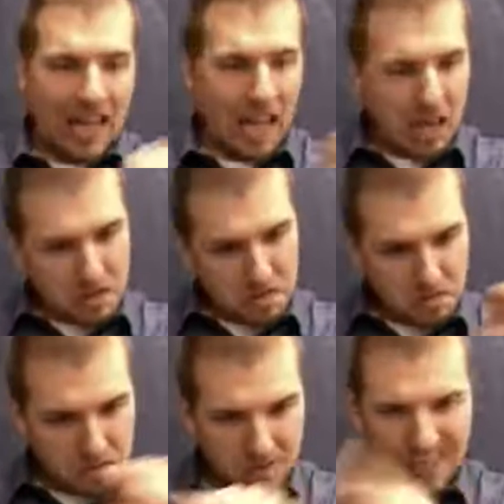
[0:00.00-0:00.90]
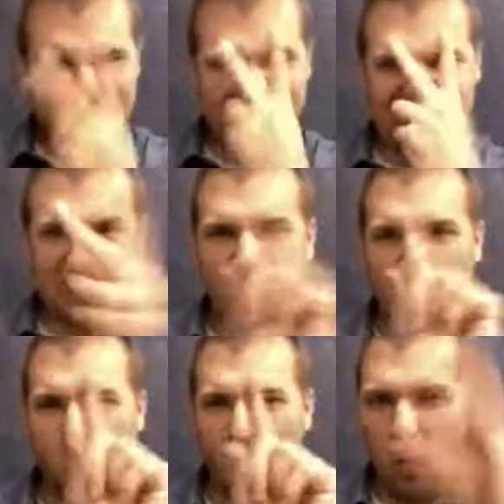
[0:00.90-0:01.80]
So we could draw a graph
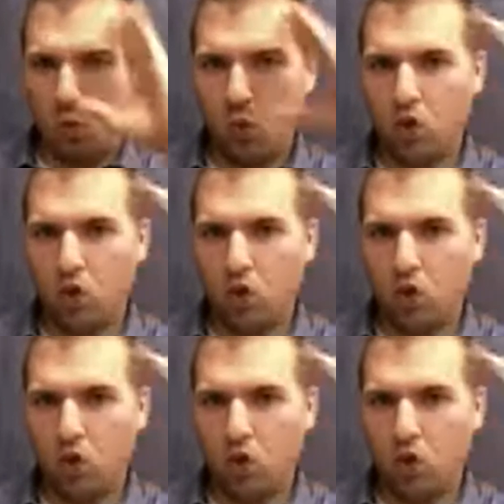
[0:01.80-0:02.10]
and see